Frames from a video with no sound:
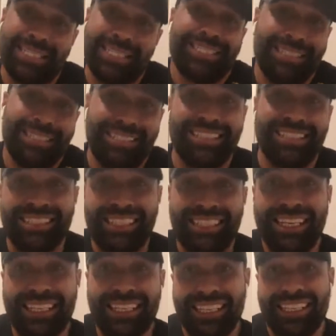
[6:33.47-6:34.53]
mate,
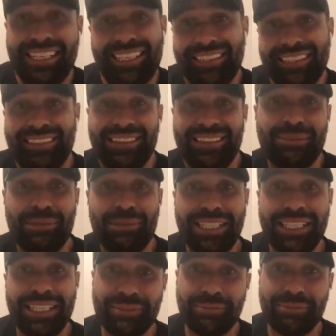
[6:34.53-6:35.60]
yeah, yeah. So that's
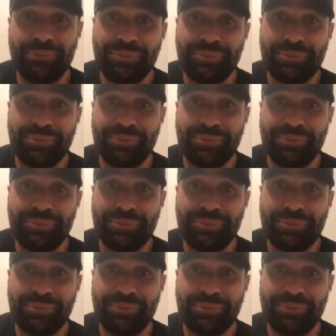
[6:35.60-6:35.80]
me.